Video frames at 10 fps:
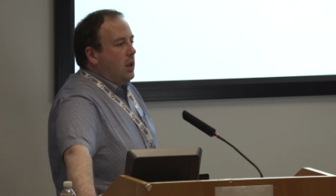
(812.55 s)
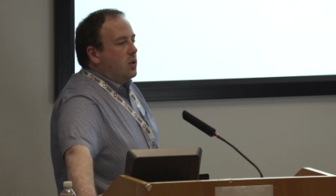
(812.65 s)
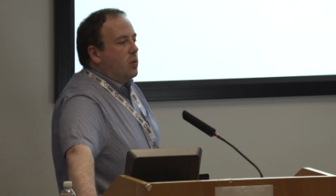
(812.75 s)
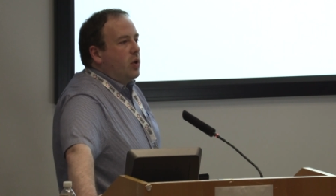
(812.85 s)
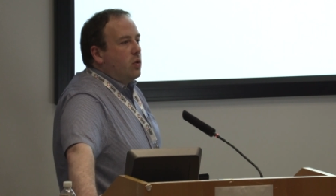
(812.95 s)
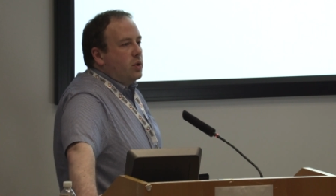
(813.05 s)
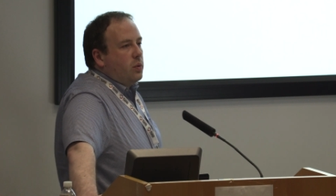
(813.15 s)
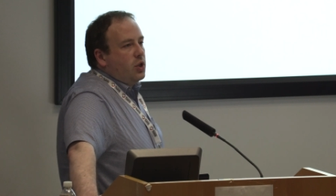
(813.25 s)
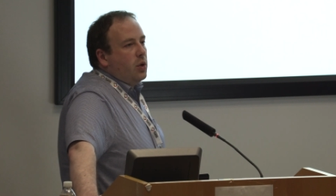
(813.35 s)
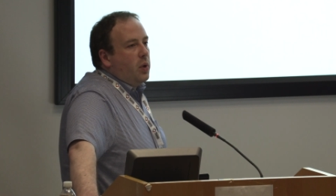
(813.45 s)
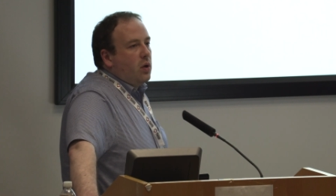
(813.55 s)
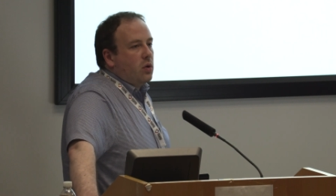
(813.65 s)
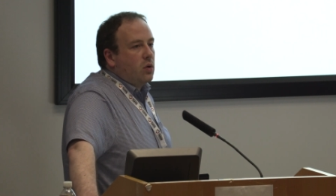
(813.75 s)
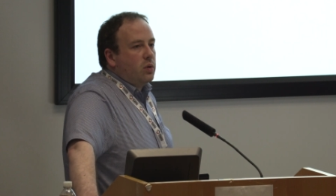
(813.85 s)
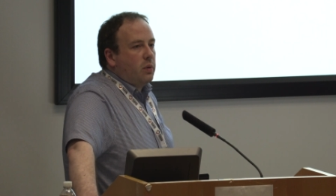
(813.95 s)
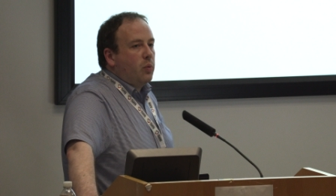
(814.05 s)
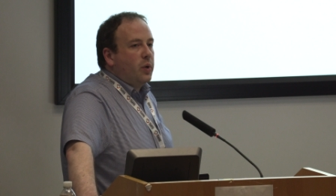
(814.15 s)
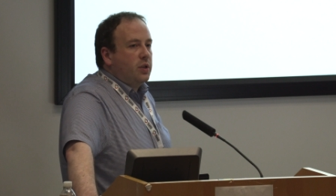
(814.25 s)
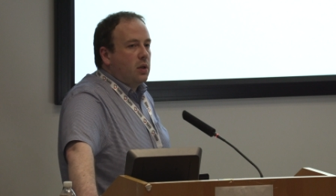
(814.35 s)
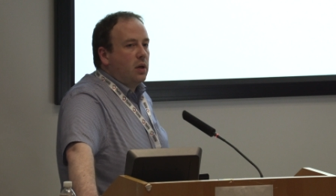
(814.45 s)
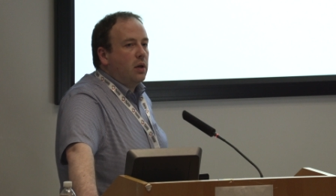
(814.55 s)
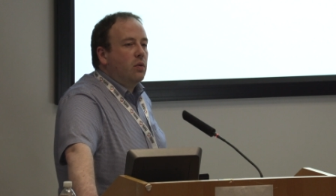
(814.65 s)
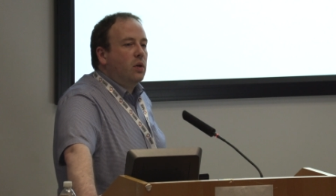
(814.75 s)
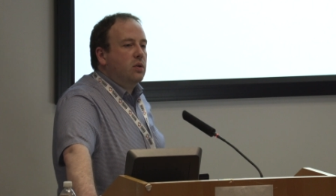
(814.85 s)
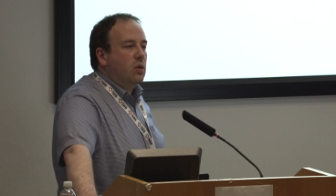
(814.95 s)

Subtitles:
Somebody goes to a GP or they go to an outpatient clinic, right?